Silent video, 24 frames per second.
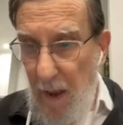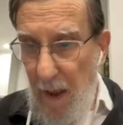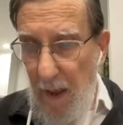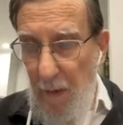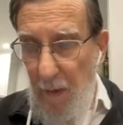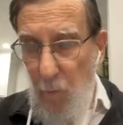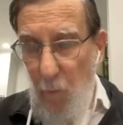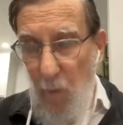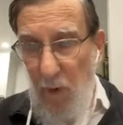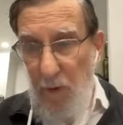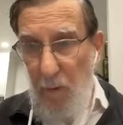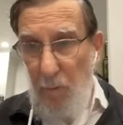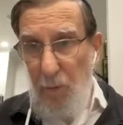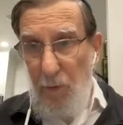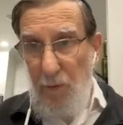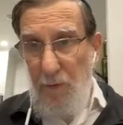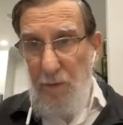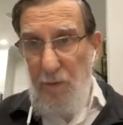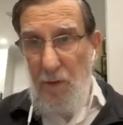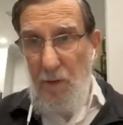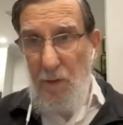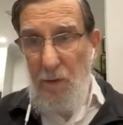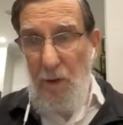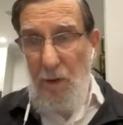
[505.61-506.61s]
And when a
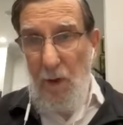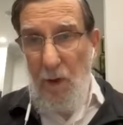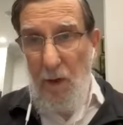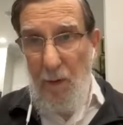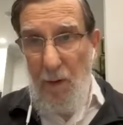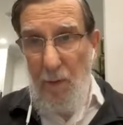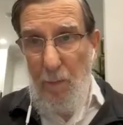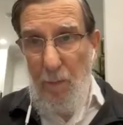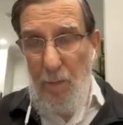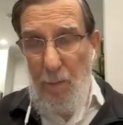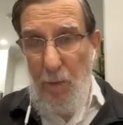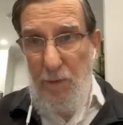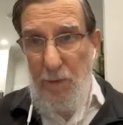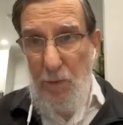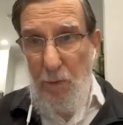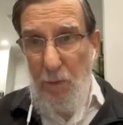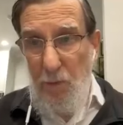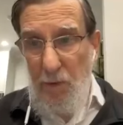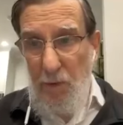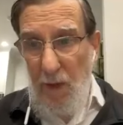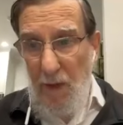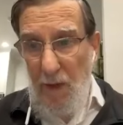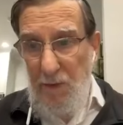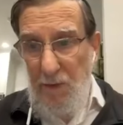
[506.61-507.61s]
person, a person
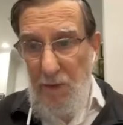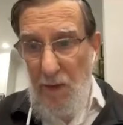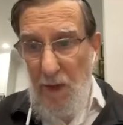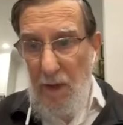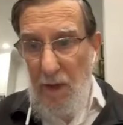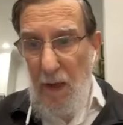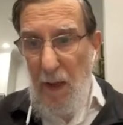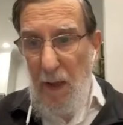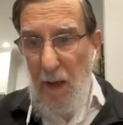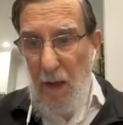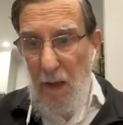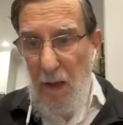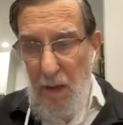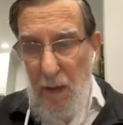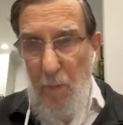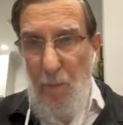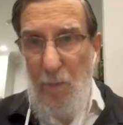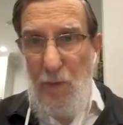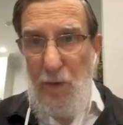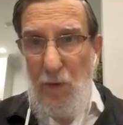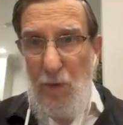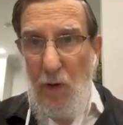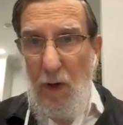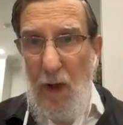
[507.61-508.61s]
who does that,
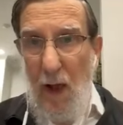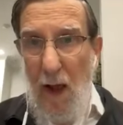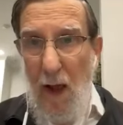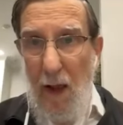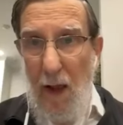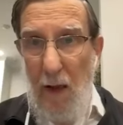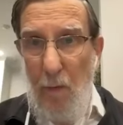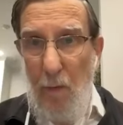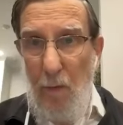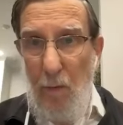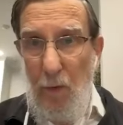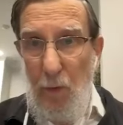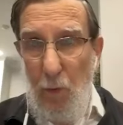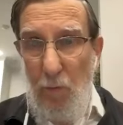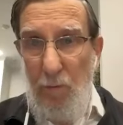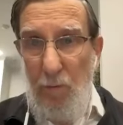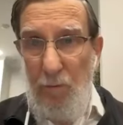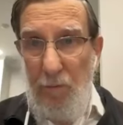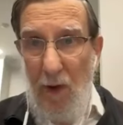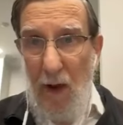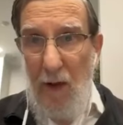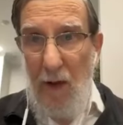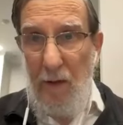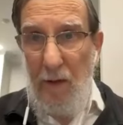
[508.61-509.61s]
yimsochayim, you'll
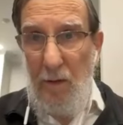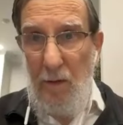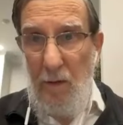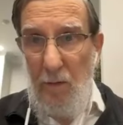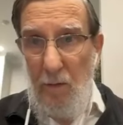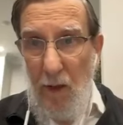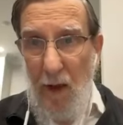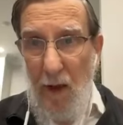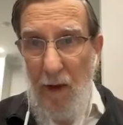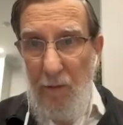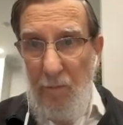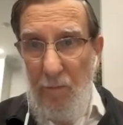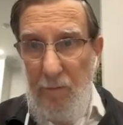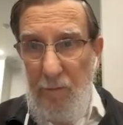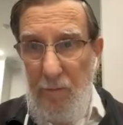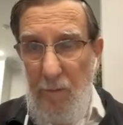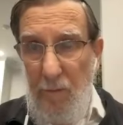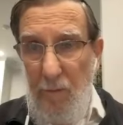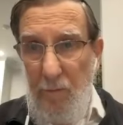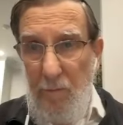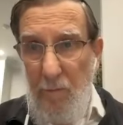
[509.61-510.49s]
find life.